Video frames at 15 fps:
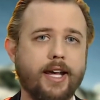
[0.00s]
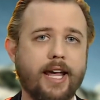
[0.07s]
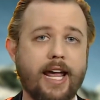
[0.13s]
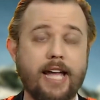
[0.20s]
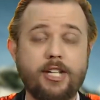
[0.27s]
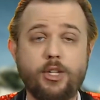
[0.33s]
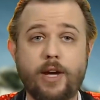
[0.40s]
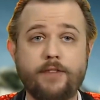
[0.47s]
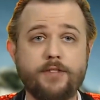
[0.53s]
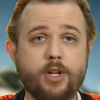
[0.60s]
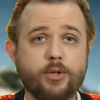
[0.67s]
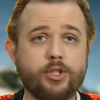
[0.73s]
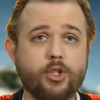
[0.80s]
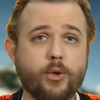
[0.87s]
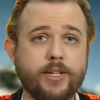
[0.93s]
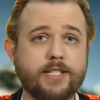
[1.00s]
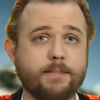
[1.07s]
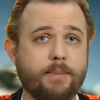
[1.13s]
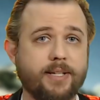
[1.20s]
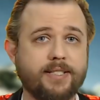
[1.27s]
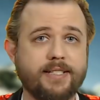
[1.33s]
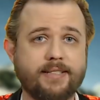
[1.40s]
and you have no choice
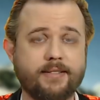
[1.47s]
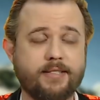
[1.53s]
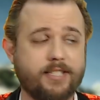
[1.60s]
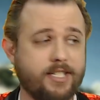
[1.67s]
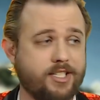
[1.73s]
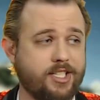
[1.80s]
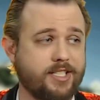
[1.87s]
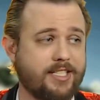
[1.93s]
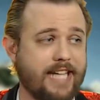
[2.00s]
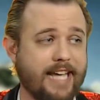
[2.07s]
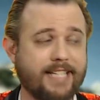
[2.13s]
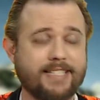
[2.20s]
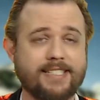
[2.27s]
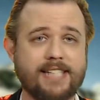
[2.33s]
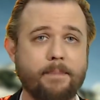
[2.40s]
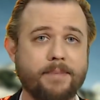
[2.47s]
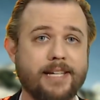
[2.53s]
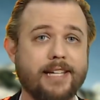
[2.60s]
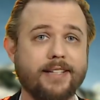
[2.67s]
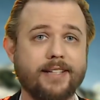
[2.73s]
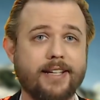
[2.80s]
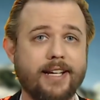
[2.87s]
but to just accept
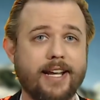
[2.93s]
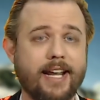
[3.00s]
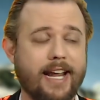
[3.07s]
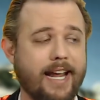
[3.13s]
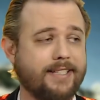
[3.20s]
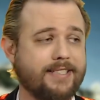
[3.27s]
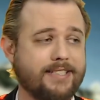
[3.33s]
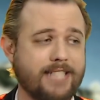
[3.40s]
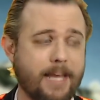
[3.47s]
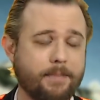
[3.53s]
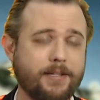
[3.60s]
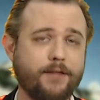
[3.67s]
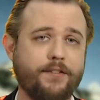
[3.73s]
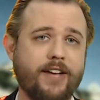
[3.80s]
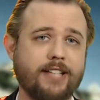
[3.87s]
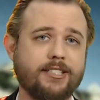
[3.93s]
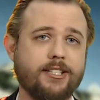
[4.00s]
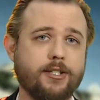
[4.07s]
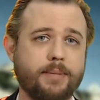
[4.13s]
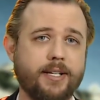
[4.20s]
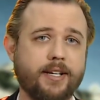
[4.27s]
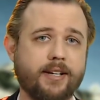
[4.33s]
it. Accept the fact that
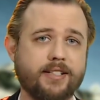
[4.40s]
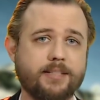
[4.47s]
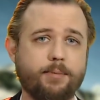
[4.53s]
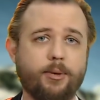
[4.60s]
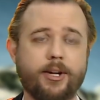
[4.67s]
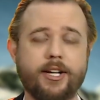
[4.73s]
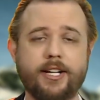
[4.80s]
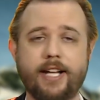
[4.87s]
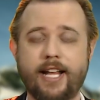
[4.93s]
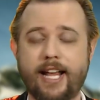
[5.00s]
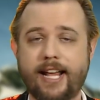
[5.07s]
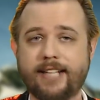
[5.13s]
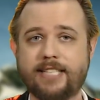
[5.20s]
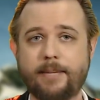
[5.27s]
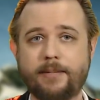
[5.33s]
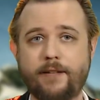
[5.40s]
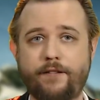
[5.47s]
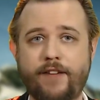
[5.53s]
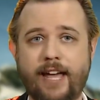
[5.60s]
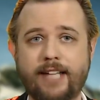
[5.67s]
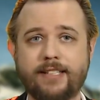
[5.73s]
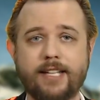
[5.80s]
you're being exploited. Accept the
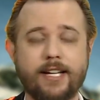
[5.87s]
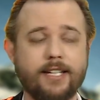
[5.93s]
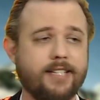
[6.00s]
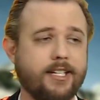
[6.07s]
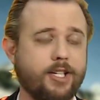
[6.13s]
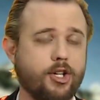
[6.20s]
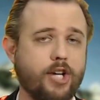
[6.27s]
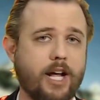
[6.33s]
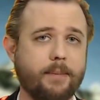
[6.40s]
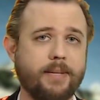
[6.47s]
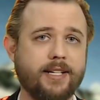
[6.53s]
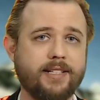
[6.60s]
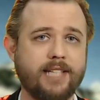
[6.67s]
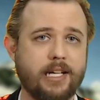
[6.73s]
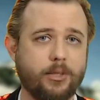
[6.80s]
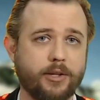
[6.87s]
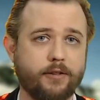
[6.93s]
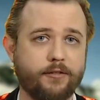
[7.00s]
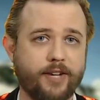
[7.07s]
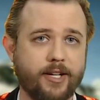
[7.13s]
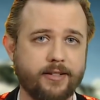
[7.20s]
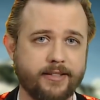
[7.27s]
fact that you're not being dealt with
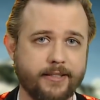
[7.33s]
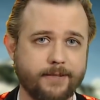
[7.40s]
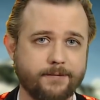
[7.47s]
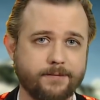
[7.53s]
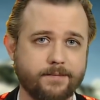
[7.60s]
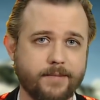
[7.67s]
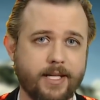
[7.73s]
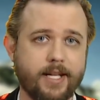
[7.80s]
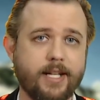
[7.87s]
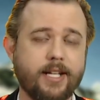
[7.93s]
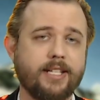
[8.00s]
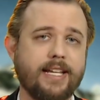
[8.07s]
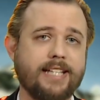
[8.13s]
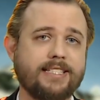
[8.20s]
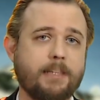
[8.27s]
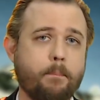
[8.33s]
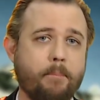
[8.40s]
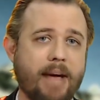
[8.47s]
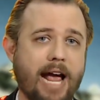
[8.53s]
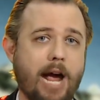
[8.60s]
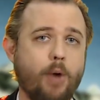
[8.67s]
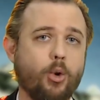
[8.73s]
fairly. It's a
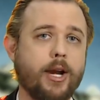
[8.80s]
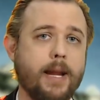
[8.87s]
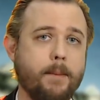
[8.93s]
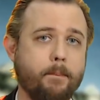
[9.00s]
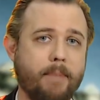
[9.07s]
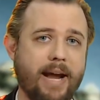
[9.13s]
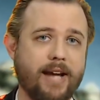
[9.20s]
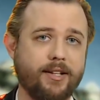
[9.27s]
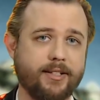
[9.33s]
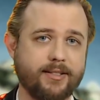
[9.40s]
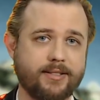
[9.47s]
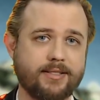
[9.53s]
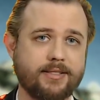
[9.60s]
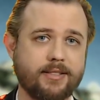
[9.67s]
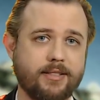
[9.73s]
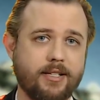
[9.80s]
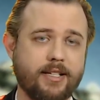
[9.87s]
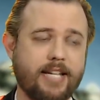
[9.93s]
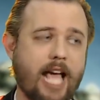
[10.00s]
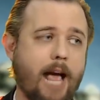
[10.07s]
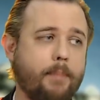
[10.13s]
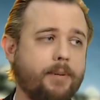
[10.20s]
power imbalance.
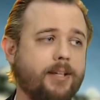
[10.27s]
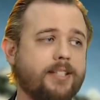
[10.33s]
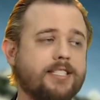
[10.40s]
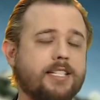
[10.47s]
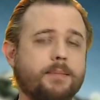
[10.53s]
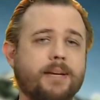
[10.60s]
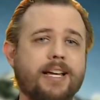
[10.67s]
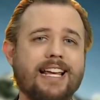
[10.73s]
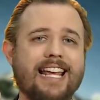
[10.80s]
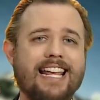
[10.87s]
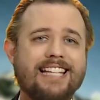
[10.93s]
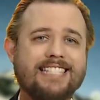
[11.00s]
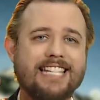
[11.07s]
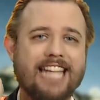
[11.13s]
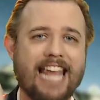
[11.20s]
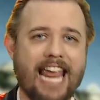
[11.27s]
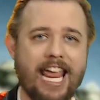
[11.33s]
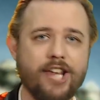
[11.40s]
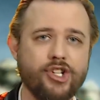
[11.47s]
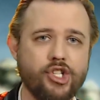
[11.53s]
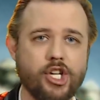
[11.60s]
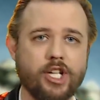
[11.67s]
Capitalism is an
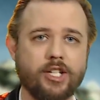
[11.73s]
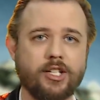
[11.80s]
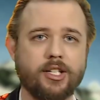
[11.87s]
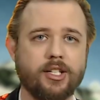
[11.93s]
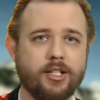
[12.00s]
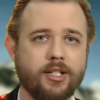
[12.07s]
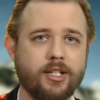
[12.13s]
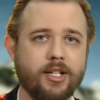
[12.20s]
engine